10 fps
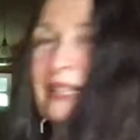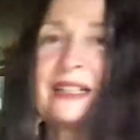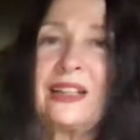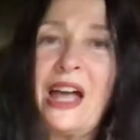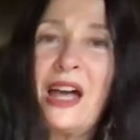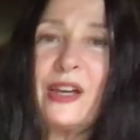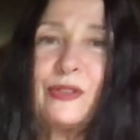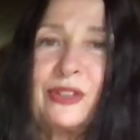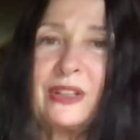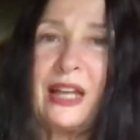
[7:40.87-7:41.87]
alive
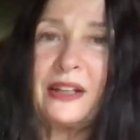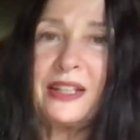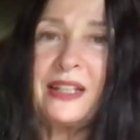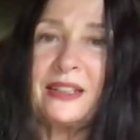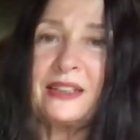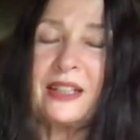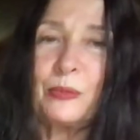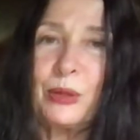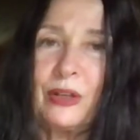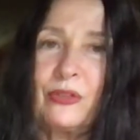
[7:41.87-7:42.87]
and not heated
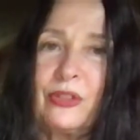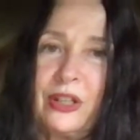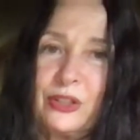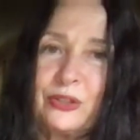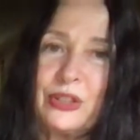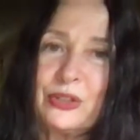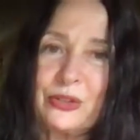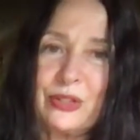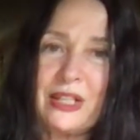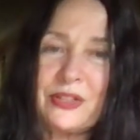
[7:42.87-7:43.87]
above 100
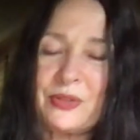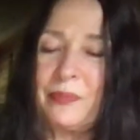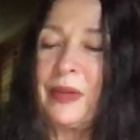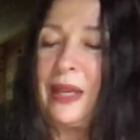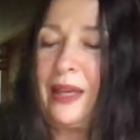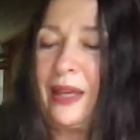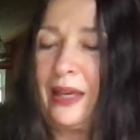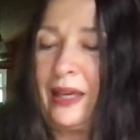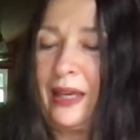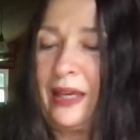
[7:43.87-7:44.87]
degrees.
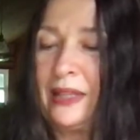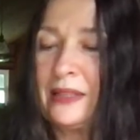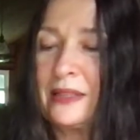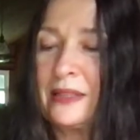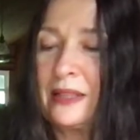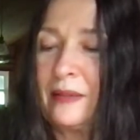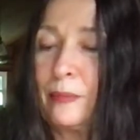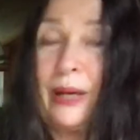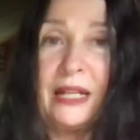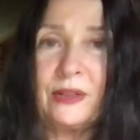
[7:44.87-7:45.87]

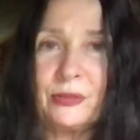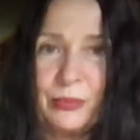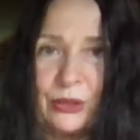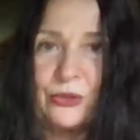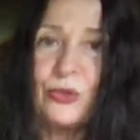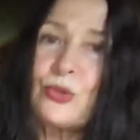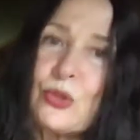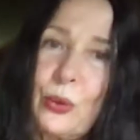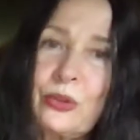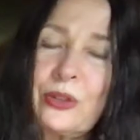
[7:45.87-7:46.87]
But because you
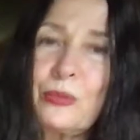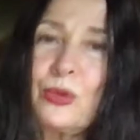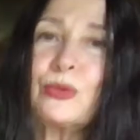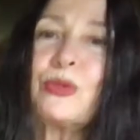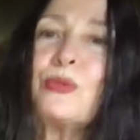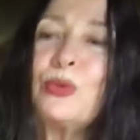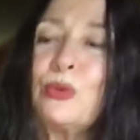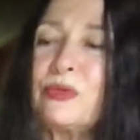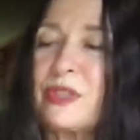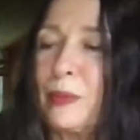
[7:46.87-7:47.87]
soak them, you
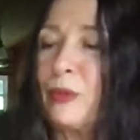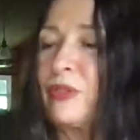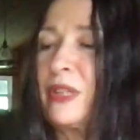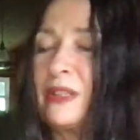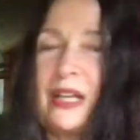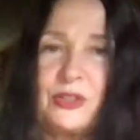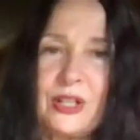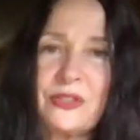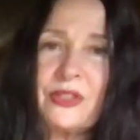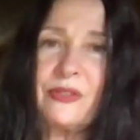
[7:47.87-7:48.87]
remove some of the
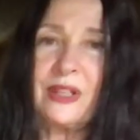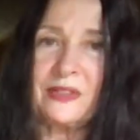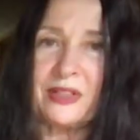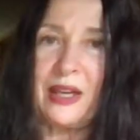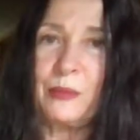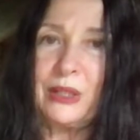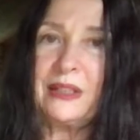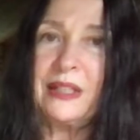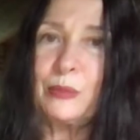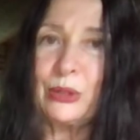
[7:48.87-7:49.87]
digestive enzyme
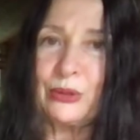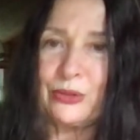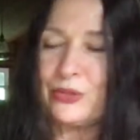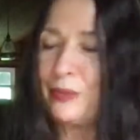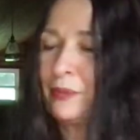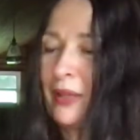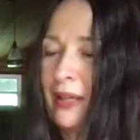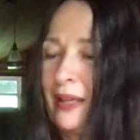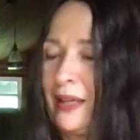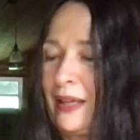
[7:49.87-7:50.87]
inhibitors.
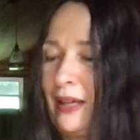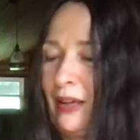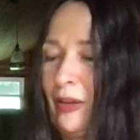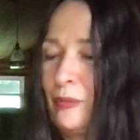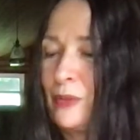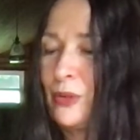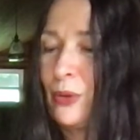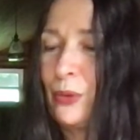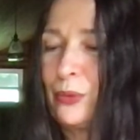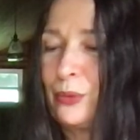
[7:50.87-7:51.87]

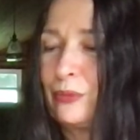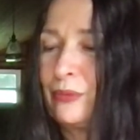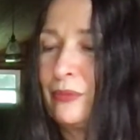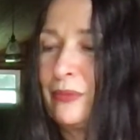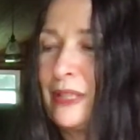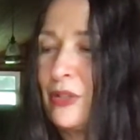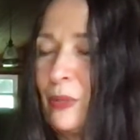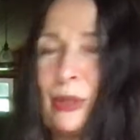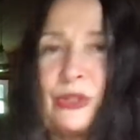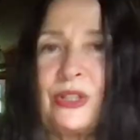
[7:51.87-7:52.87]
So these are
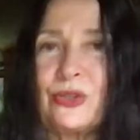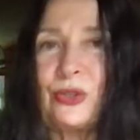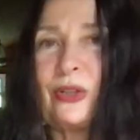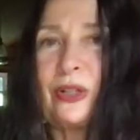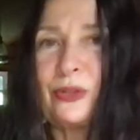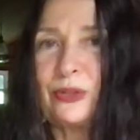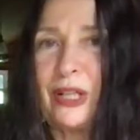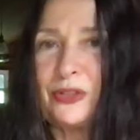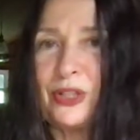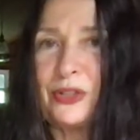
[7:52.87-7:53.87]
much easier on your
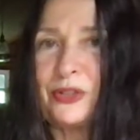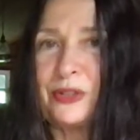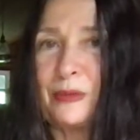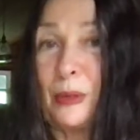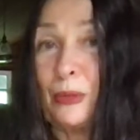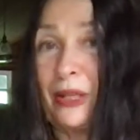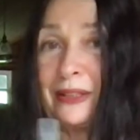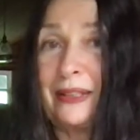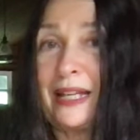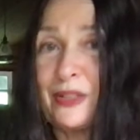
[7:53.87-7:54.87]
digestion. Remember on the
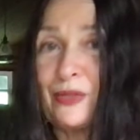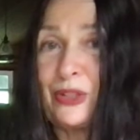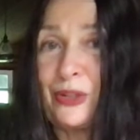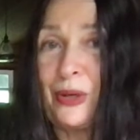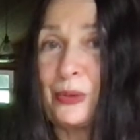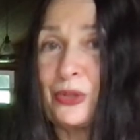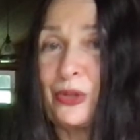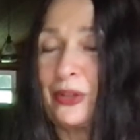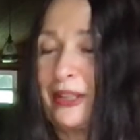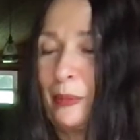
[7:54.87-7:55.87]
last video, I was
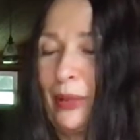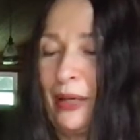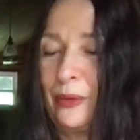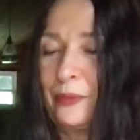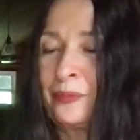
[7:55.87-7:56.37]
talking about